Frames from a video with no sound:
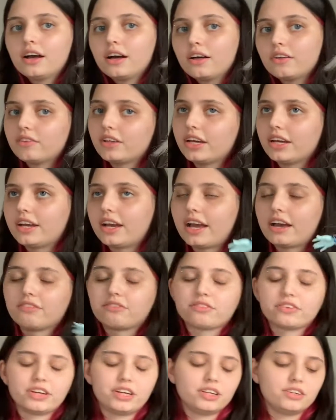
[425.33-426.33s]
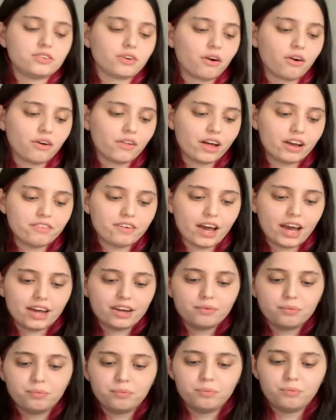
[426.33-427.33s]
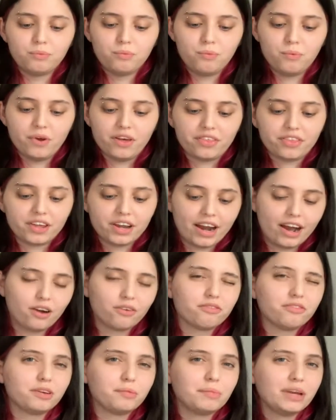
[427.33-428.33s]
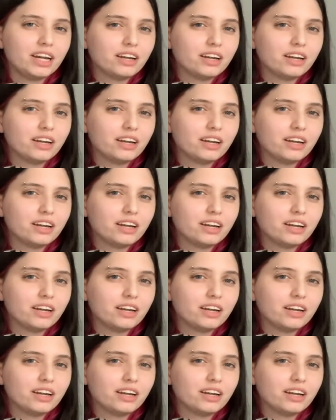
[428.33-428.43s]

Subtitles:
Like every doll I've had with an outfit made